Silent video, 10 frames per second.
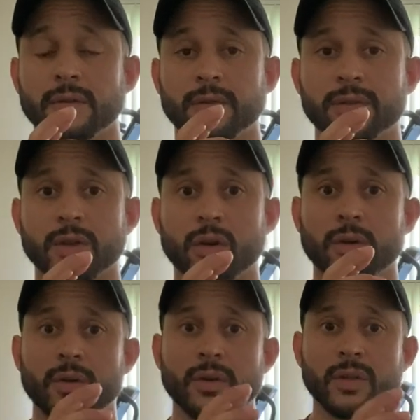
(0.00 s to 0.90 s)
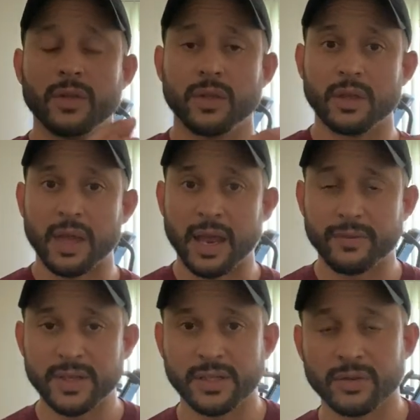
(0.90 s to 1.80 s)
So
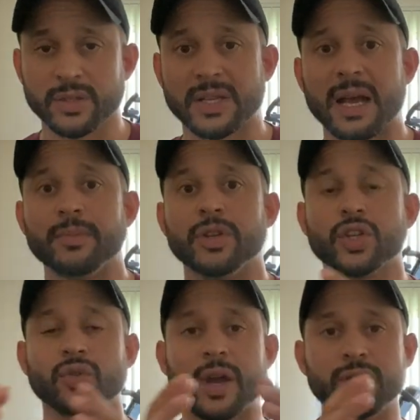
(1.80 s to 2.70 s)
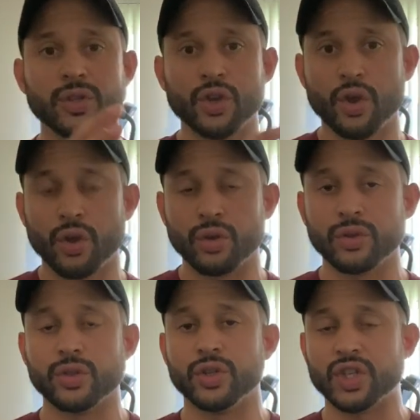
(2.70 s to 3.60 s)
every single time you try to
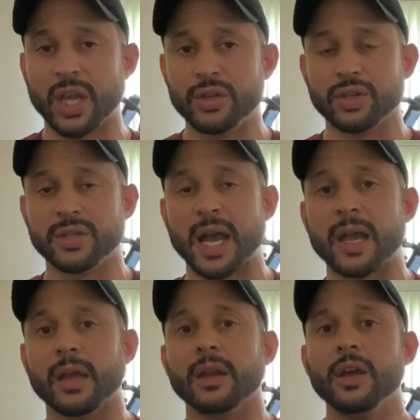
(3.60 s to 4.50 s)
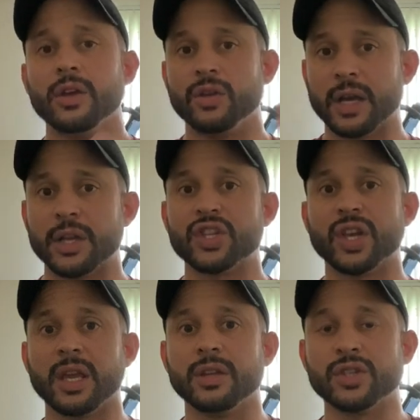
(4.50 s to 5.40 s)
change your diet, you gotta
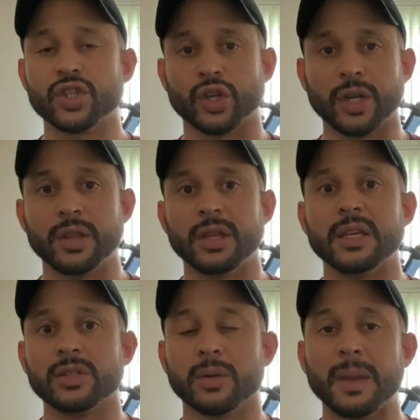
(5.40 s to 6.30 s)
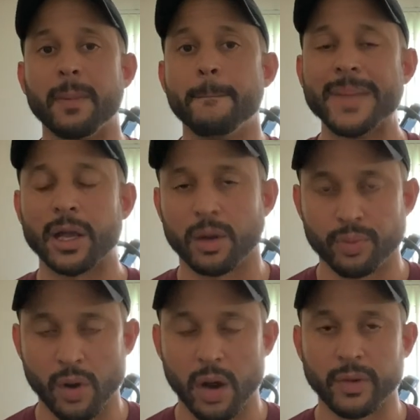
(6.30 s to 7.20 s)
change certain things to make better
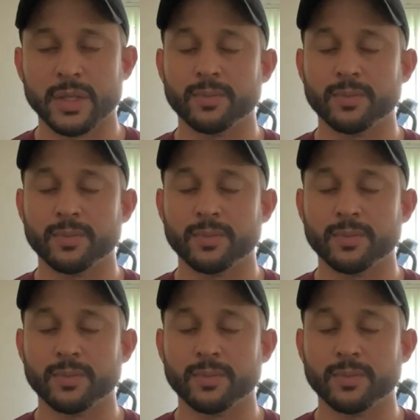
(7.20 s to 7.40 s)
progress.